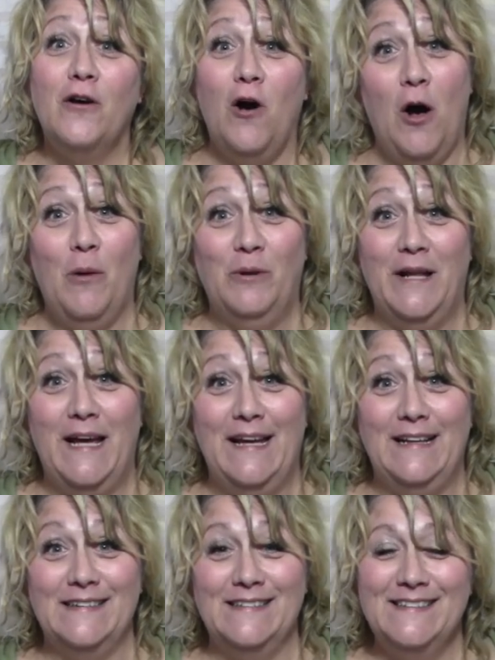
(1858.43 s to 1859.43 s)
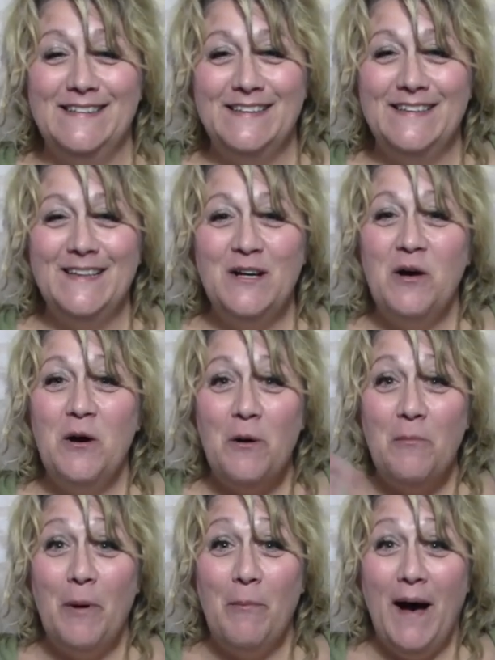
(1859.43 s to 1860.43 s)
cobbling.
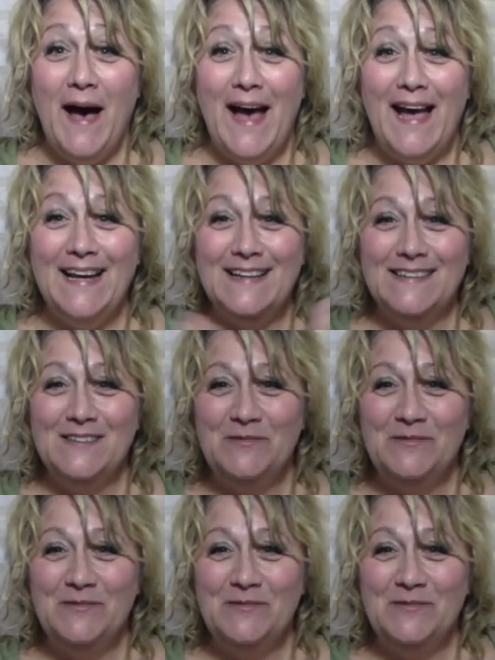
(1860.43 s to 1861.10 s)
Bye-bye.